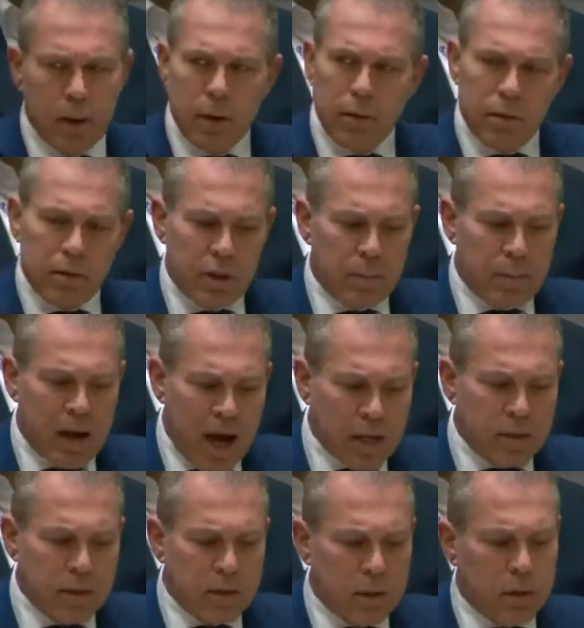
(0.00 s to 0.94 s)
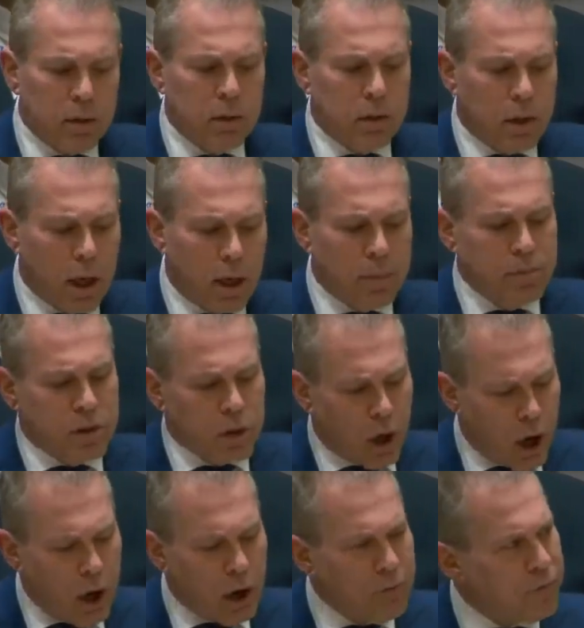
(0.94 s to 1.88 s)
The mask comes
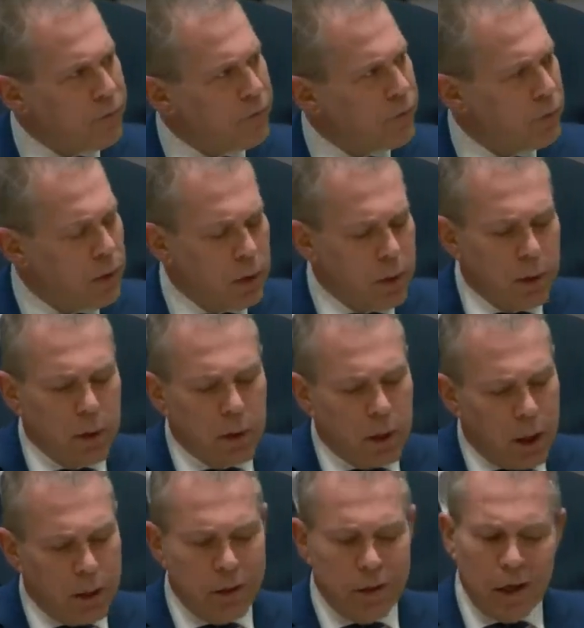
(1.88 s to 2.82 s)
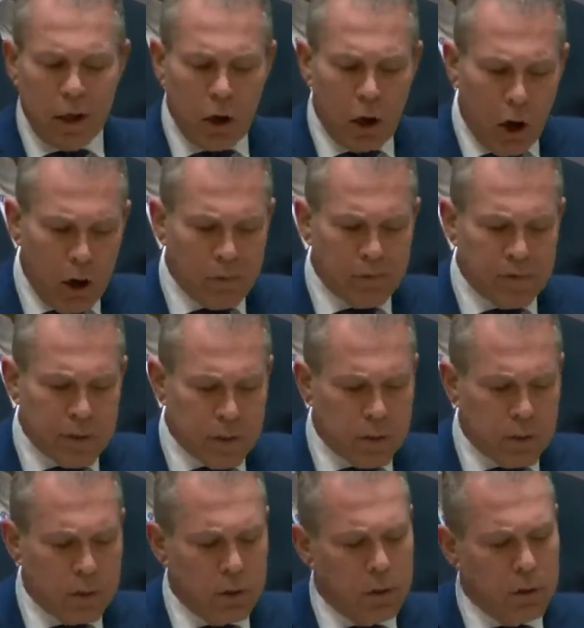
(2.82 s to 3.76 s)
off, and the
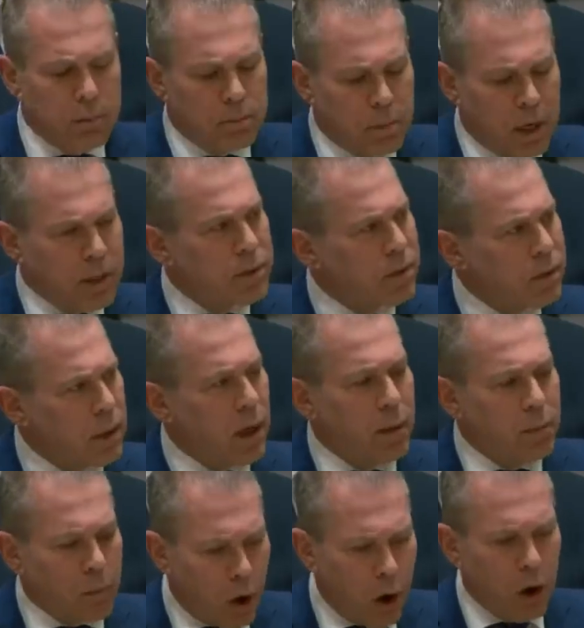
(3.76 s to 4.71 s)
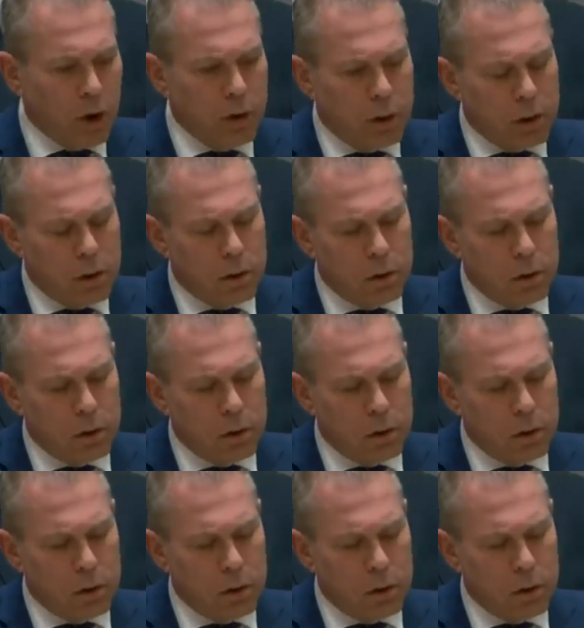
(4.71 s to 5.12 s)
gloves must come on.